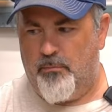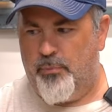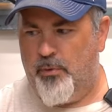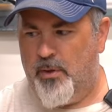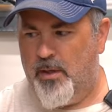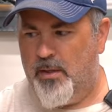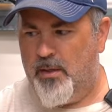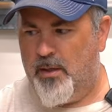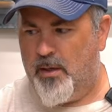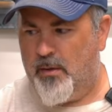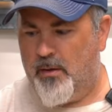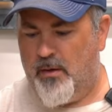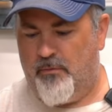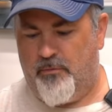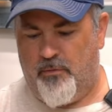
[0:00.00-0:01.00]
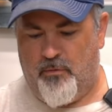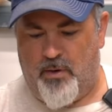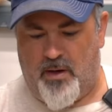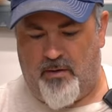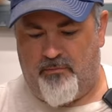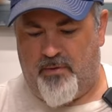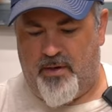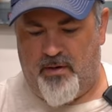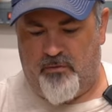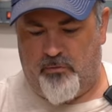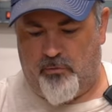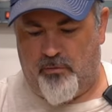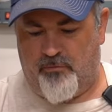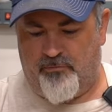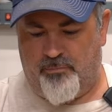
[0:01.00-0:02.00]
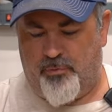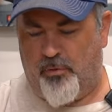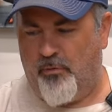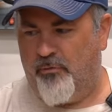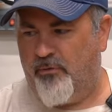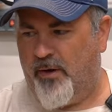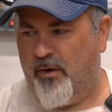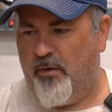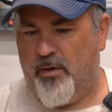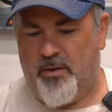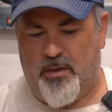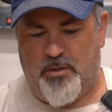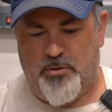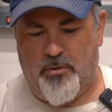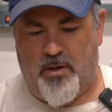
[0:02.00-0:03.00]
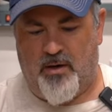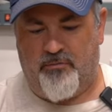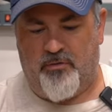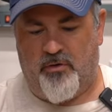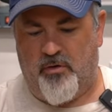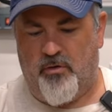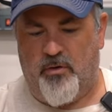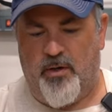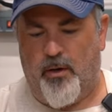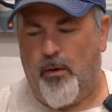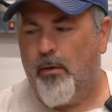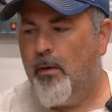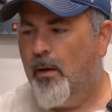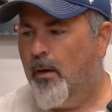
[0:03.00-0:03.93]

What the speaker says: put in there if you have any sort of profiling that you have to clear.